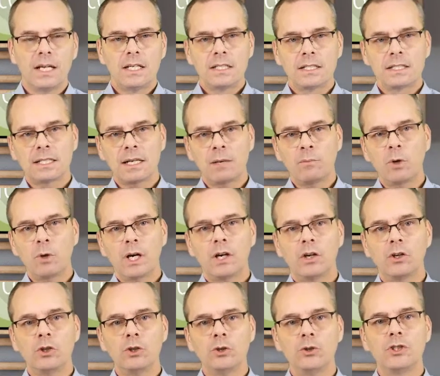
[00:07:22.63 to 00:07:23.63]

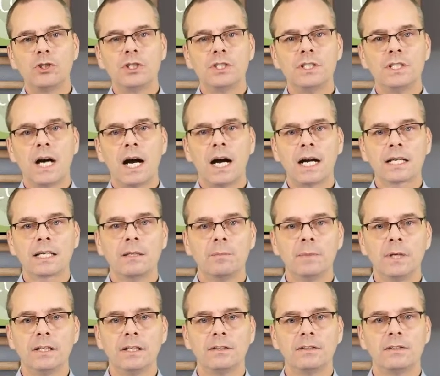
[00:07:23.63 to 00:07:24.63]
Somewhere you should
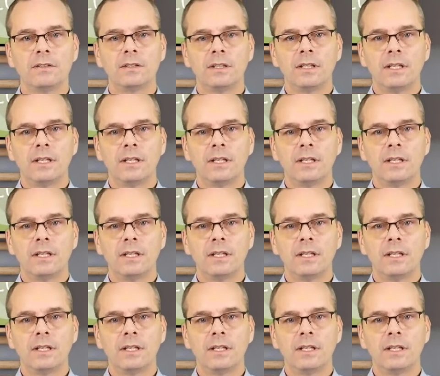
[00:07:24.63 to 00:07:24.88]
document